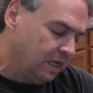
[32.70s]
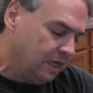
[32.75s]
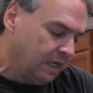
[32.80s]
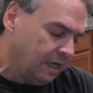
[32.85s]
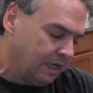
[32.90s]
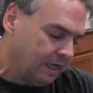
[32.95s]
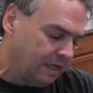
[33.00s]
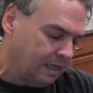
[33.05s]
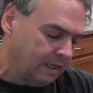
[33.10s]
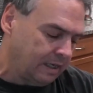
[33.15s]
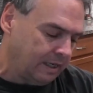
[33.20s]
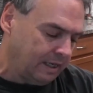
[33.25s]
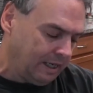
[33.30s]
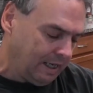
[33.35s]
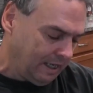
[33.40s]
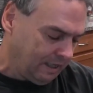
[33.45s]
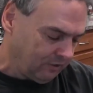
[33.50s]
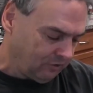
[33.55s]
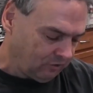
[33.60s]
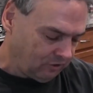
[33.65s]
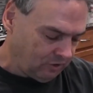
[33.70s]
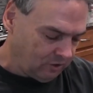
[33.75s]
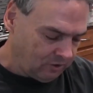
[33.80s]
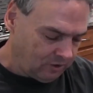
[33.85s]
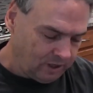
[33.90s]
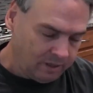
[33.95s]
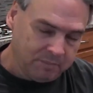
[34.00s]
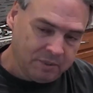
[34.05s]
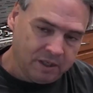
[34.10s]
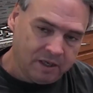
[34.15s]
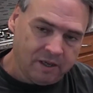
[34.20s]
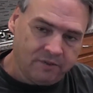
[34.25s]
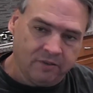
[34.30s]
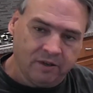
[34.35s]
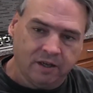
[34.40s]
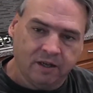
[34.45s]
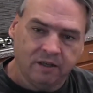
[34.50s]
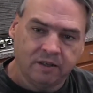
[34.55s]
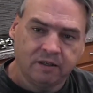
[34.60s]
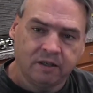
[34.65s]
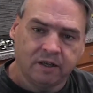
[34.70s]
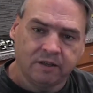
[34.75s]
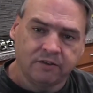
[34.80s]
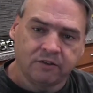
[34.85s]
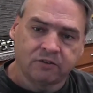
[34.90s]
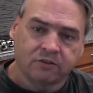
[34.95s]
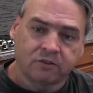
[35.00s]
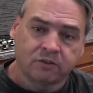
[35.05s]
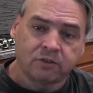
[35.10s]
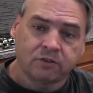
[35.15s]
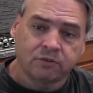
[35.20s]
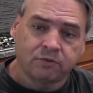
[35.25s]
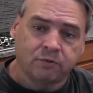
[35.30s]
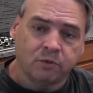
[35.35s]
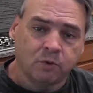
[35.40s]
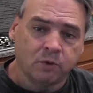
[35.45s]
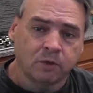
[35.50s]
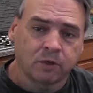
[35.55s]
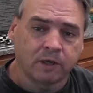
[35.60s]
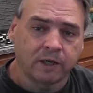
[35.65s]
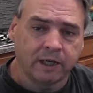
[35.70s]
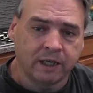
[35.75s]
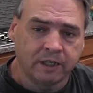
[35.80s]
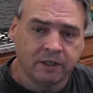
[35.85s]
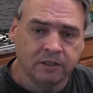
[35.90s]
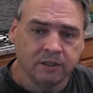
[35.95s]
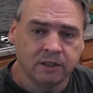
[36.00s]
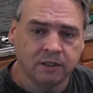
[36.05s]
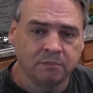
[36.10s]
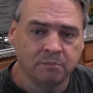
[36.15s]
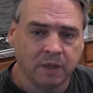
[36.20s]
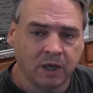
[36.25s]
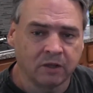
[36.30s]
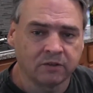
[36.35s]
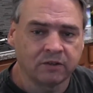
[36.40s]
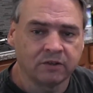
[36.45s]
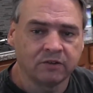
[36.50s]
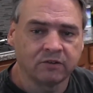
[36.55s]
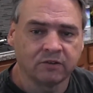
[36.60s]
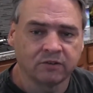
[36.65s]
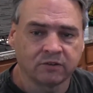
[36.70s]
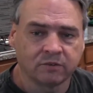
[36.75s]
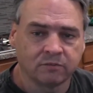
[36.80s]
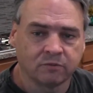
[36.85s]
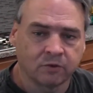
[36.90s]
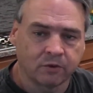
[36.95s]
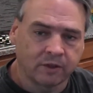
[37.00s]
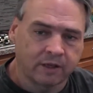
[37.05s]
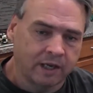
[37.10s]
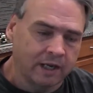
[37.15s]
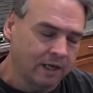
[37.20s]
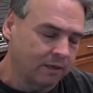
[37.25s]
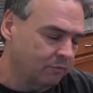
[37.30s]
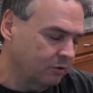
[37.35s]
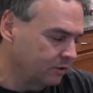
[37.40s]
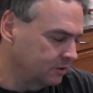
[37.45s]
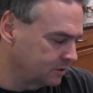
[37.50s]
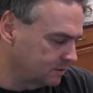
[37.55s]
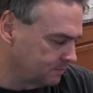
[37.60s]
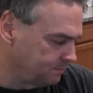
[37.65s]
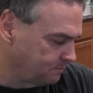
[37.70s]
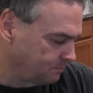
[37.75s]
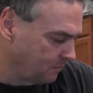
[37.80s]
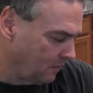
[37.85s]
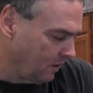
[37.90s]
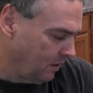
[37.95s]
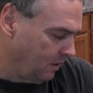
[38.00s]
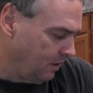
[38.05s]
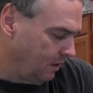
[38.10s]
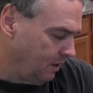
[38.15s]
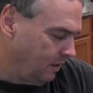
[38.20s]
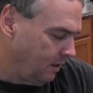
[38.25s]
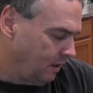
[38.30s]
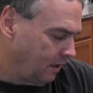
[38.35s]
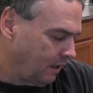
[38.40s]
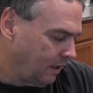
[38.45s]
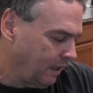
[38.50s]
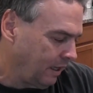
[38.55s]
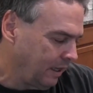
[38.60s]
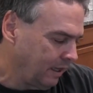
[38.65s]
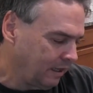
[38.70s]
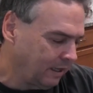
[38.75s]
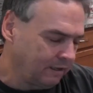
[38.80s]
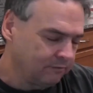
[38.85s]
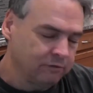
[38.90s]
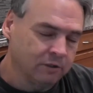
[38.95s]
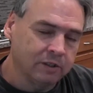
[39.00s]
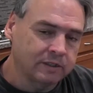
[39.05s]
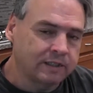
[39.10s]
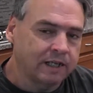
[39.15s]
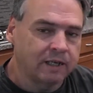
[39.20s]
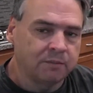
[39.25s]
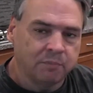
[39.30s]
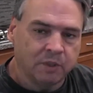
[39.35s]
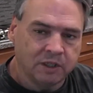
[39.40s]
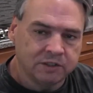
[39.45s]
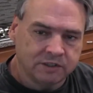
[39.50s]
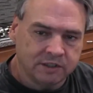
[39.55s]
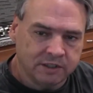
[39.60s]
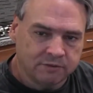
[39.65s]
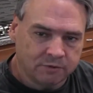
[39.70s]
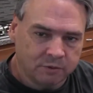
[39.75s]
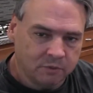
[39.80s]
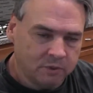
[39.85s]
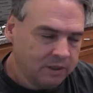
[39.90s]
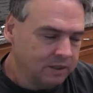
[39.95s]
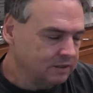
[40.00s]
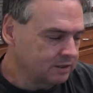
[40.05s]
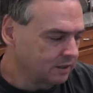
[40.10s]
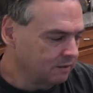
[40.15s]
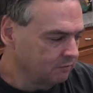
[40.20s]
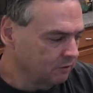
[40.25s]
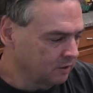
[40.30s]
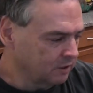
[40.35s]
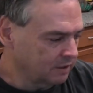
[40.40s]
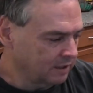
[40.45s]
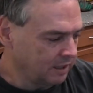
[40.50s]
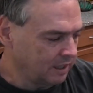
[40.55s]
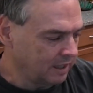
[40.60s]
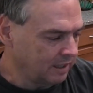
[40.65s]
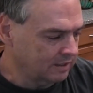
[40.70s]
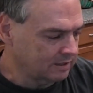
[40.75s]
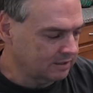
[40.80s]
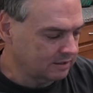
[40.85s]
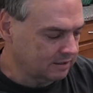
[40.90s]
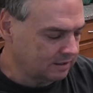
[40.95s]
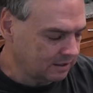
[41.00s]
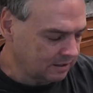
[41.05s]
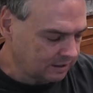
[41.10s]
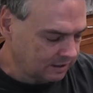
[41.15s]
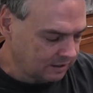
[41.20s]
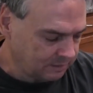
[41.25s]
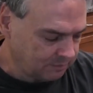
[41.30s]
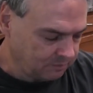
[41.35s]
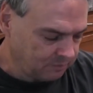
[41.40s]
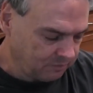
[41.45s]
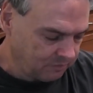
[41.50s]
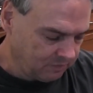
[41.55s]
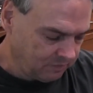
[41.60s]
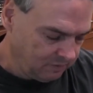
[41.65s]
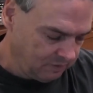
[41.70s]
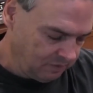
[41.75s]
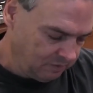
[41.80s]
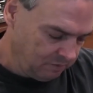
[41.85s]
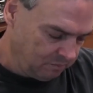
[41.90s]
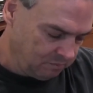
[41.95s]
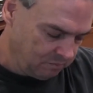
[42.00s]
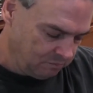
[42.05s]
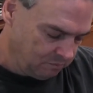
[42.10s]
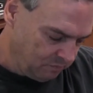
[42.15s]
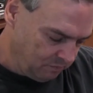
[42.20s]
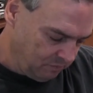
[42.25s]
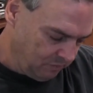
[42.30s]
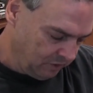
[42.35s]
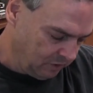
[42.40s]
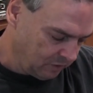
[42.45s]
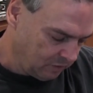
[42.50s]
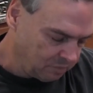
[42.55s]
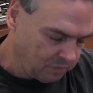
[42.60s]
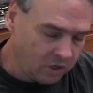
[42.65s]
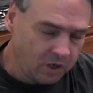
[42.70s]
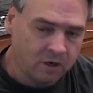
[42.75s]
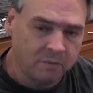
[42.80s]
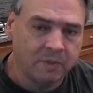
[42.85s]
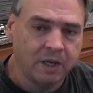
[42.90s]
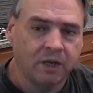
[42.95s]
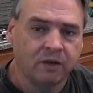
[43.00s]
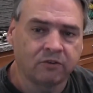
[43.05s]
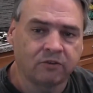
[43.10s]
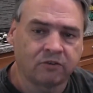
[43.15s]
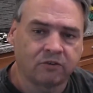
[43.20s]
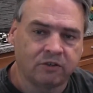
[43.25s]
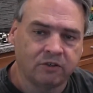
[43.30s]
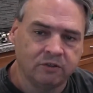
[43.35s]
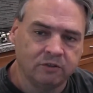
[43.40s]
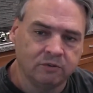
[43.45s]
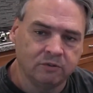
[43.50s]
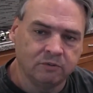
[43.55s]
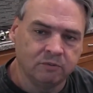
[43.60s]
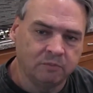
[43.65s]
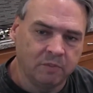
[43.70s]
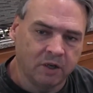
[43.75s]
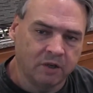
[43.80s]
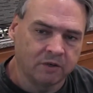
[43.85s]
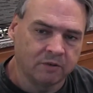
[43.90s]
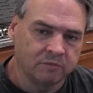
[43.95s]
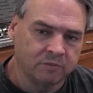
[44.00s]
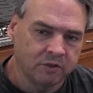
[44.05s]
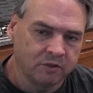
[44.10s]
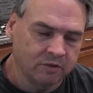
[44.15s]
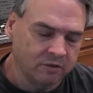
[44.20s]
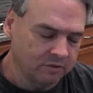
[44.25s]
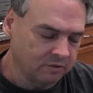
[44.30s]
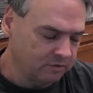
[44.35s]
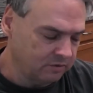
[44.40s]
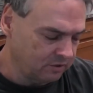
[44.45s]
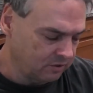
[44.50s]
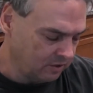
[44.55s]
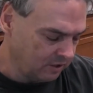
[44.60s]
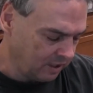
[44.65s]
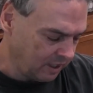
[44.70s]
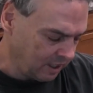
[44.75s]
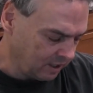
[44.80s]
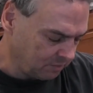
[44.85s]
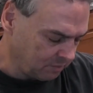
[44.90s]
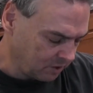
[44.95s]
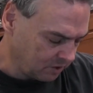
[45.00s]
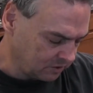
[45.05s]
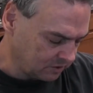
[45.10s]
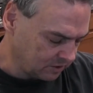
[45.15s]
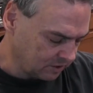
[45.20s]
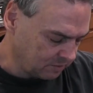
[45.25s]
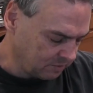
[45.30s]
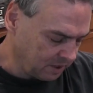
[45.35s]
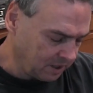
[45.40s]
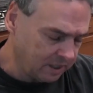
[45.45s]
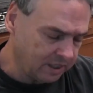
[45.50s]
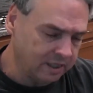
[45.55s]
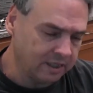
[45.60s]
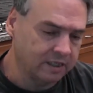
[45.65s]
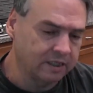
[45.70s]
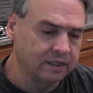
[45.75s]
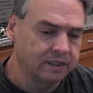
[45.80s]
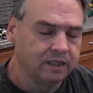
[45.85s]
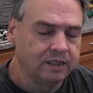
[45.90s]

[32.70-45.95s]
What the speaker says: And so I've been on the search for a good mounting system for the cameras. And I've looked at a bunch of different ones. I've looked at bar mounts to mount them to the handlebars of the bike.